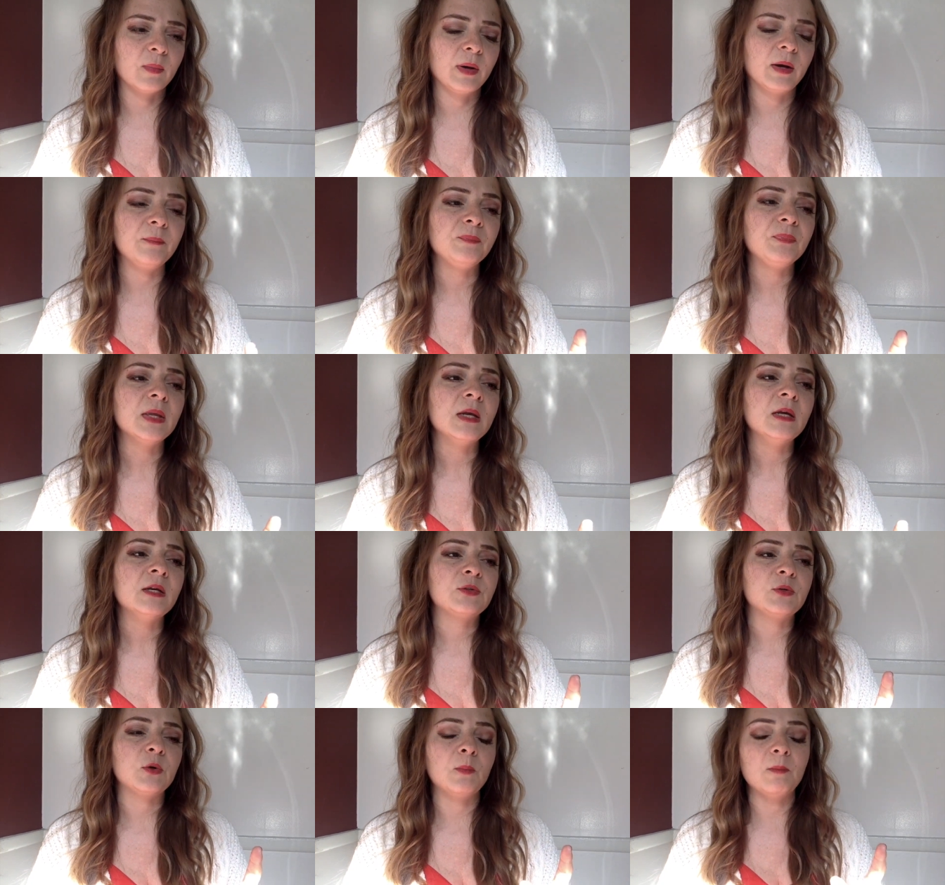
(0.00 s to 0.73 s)
But
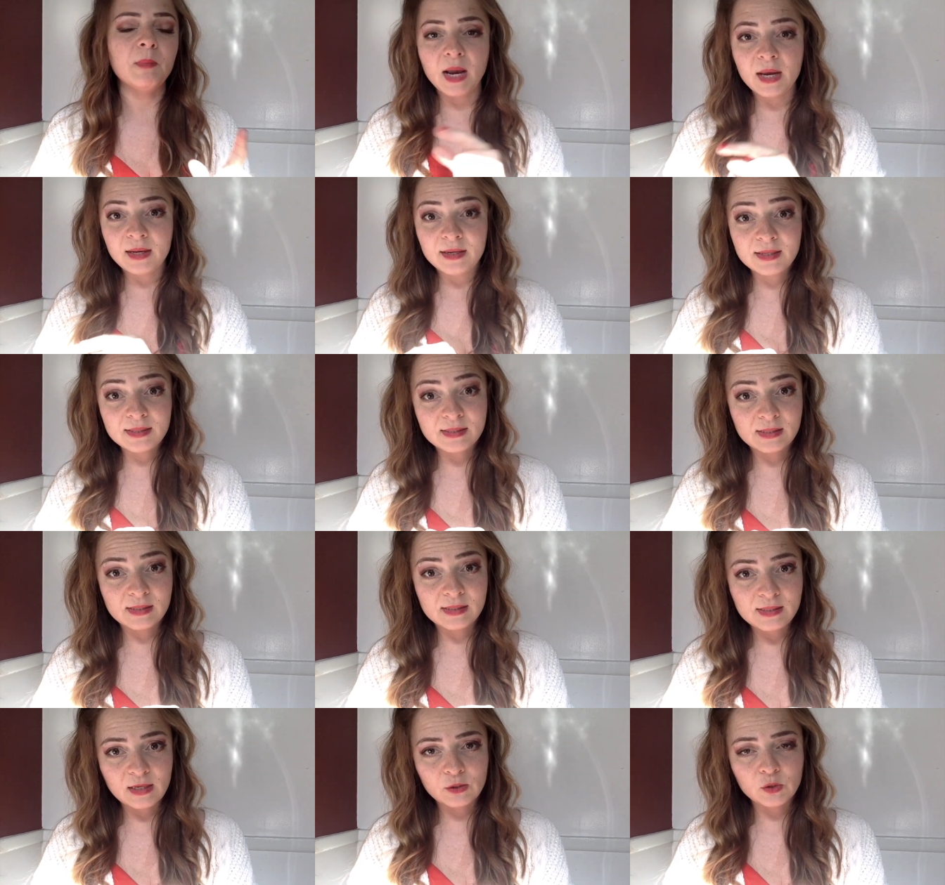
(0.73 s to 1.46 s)
so minus
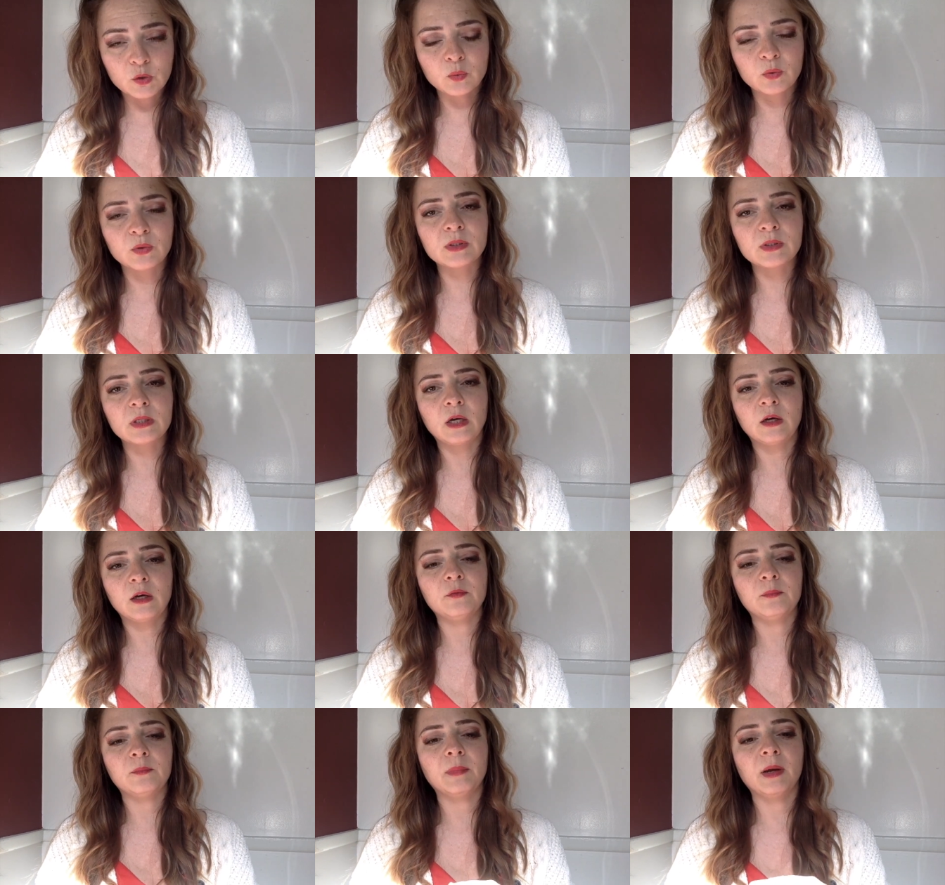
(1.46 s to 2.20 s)
the sexual
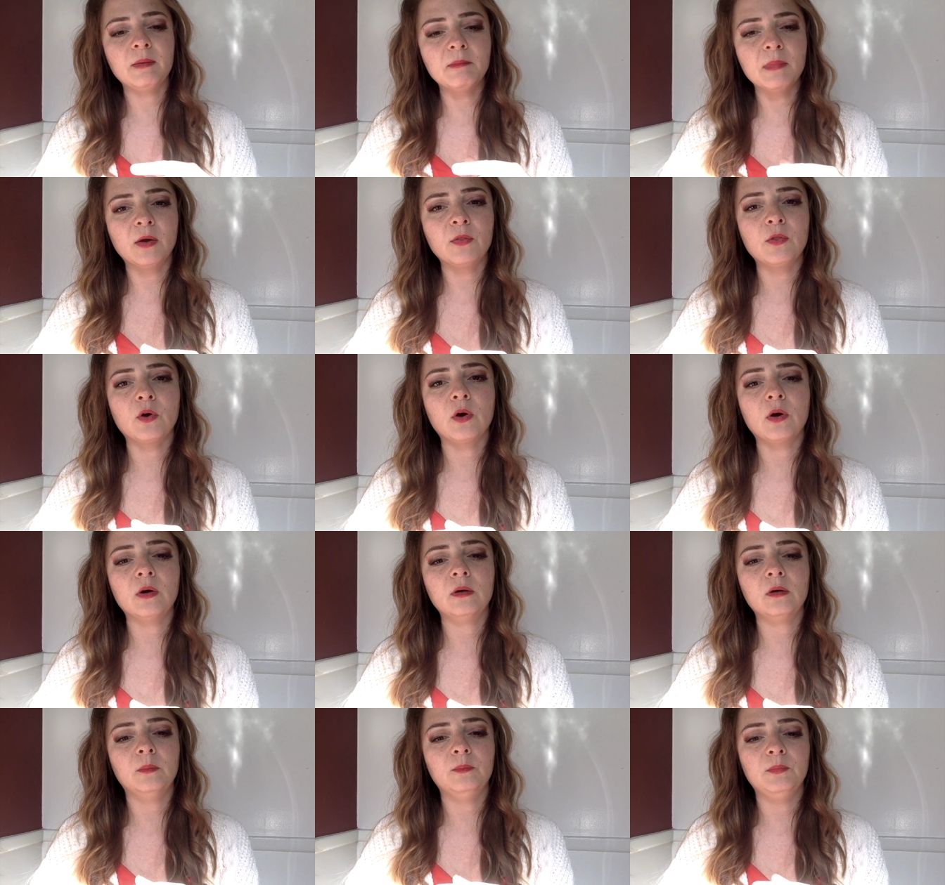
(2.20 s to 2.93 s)
stuff, my
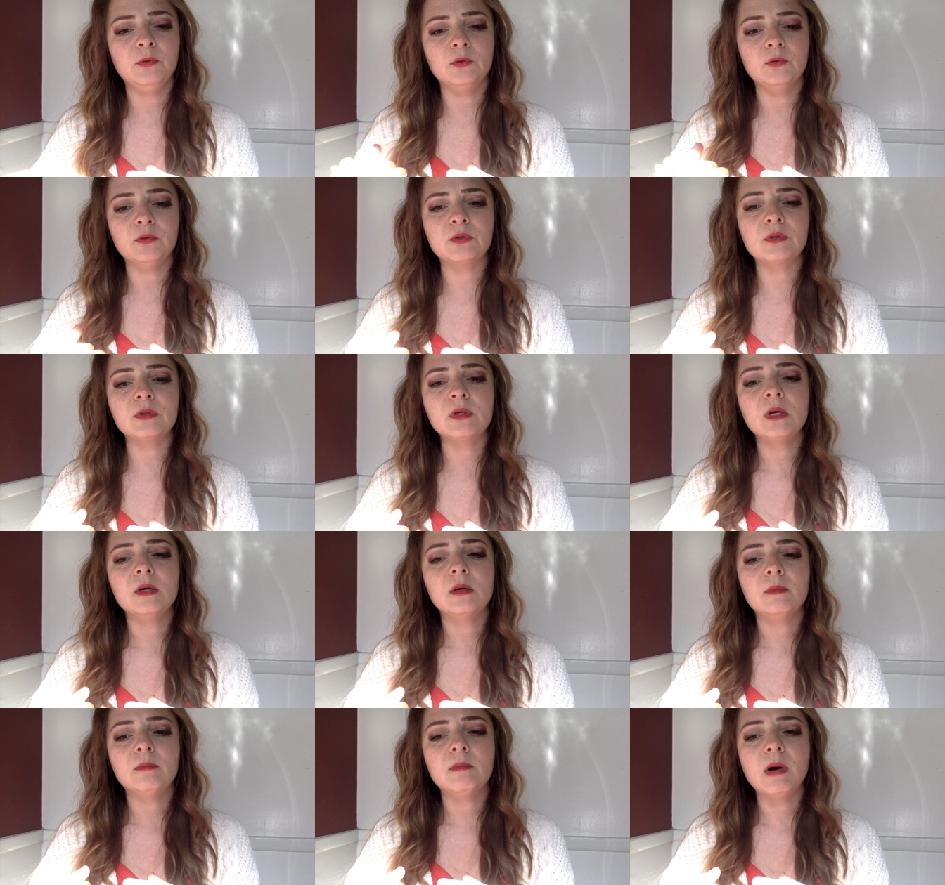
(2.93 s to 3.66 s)
mother abused
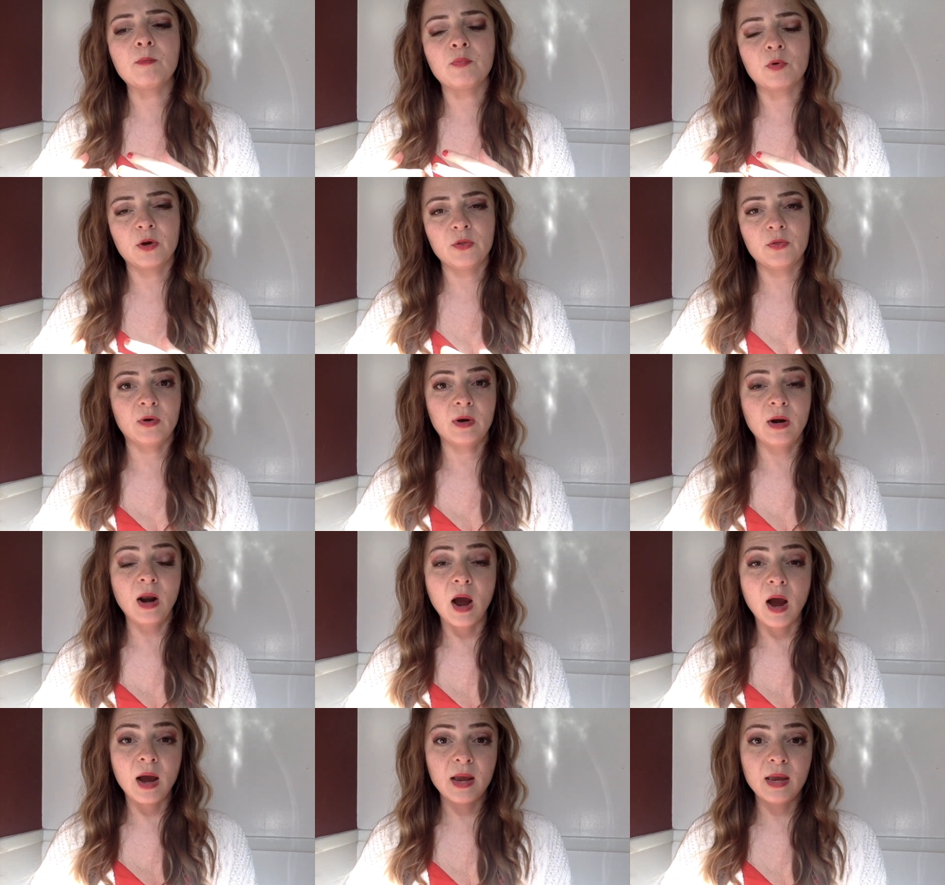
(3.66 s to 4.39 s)
my brother
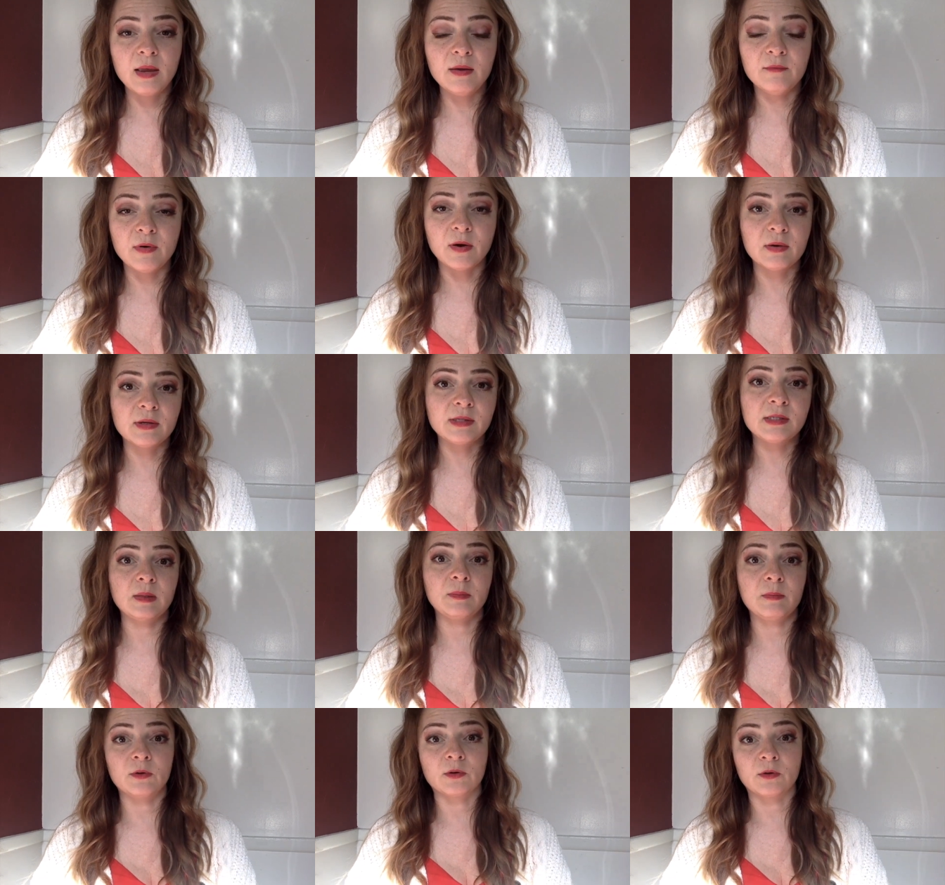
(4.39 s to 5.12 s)
and I very
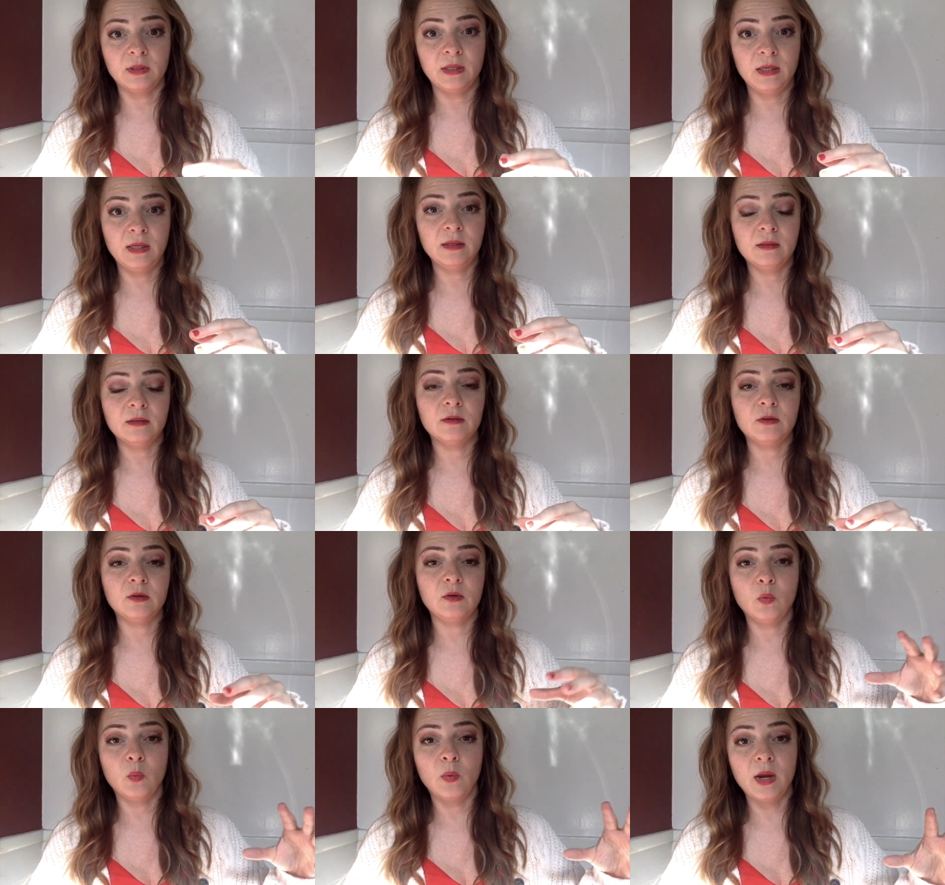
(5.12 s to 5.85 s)
similarly
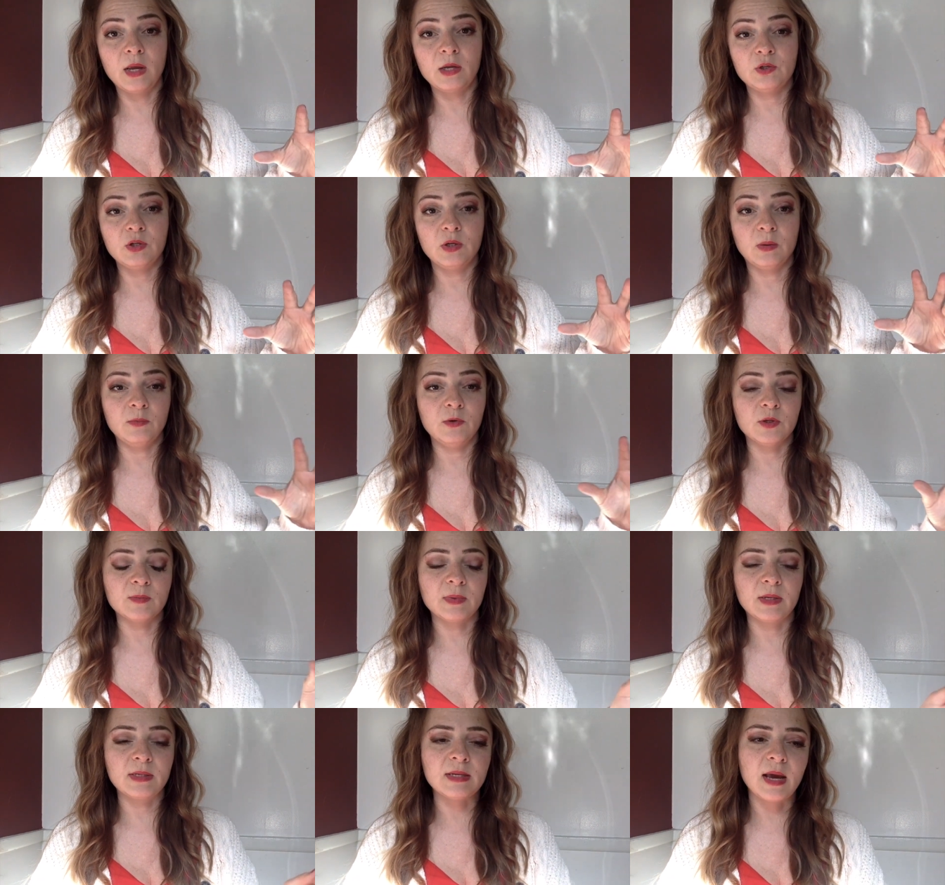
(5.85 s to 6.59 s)
to the way she
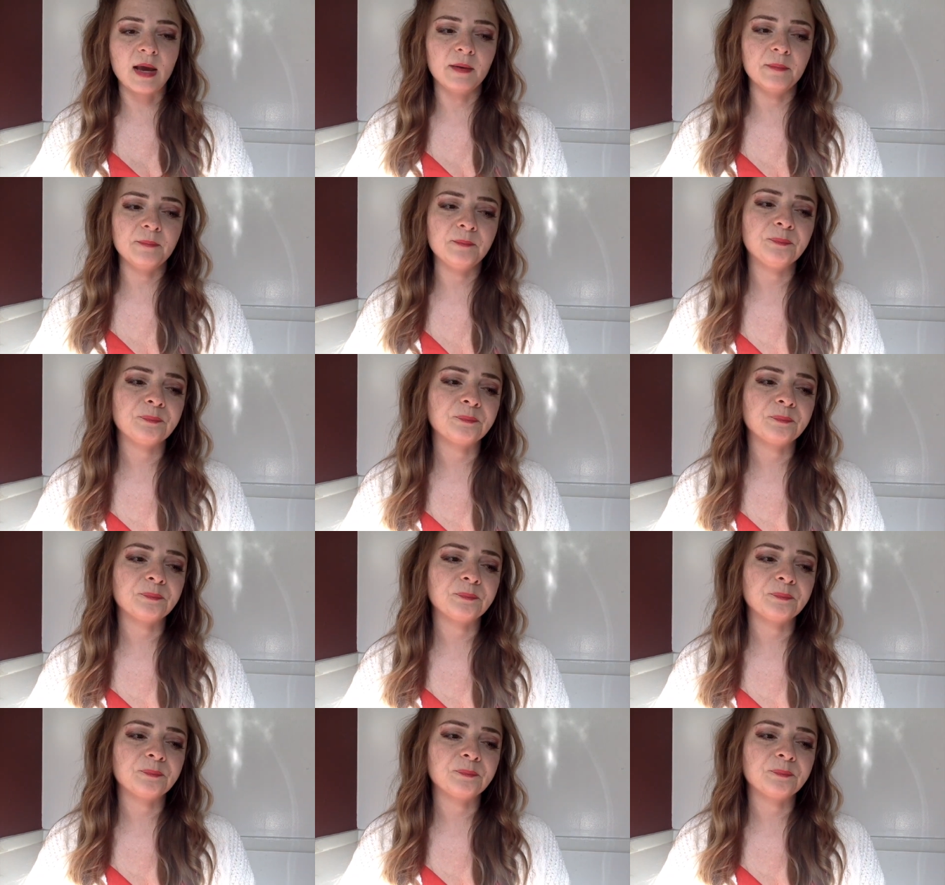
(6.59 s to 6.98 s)
abused my dad.